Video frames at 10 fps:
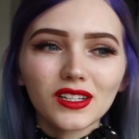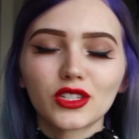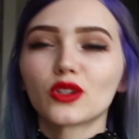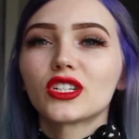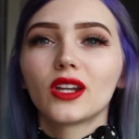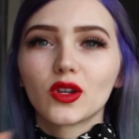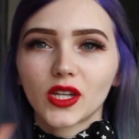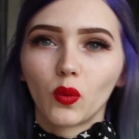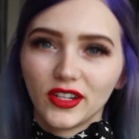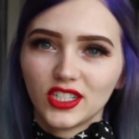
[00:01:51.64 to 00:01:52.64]
So she knows
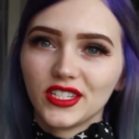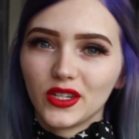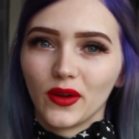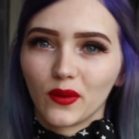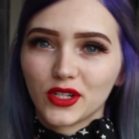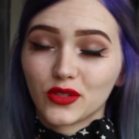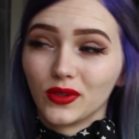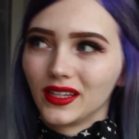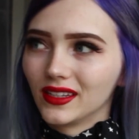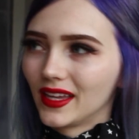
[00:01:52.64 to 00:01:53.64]
like what she's doing, which is
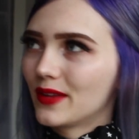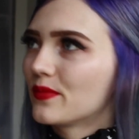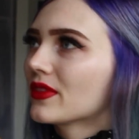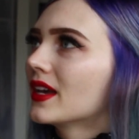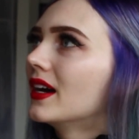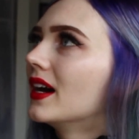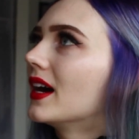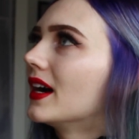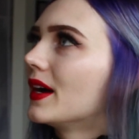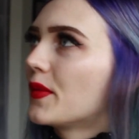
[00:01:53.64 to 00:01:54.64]
really lit.
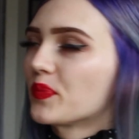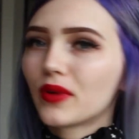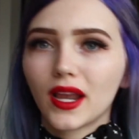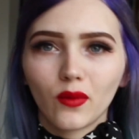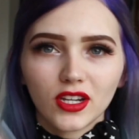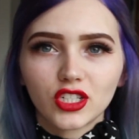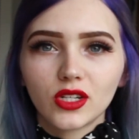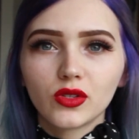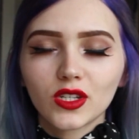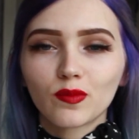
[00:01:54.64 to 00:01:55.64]
But anyway,
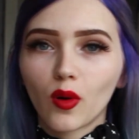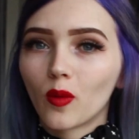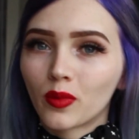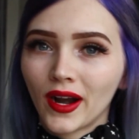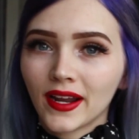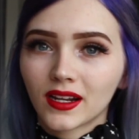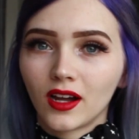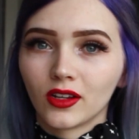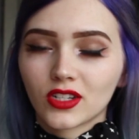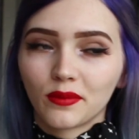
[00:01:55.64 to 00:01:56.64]
she uses pulp riot
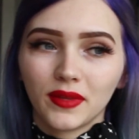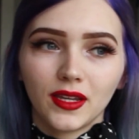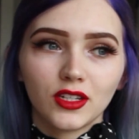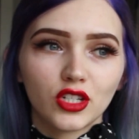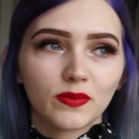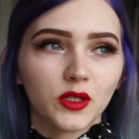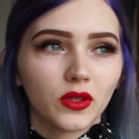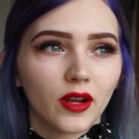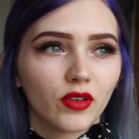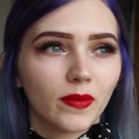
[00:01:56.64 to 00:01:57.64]
colors on me. She's been
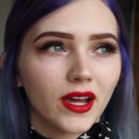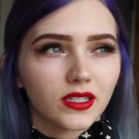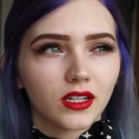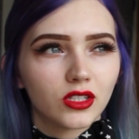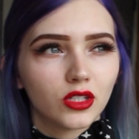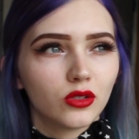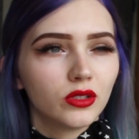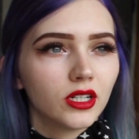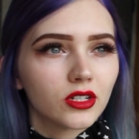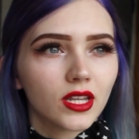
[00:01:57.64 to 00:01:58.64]
doing that for the past like 2
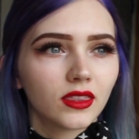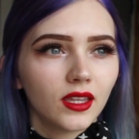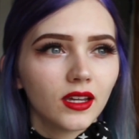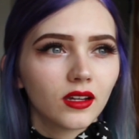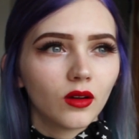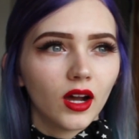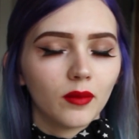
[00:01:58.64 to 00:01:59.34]
years, I think.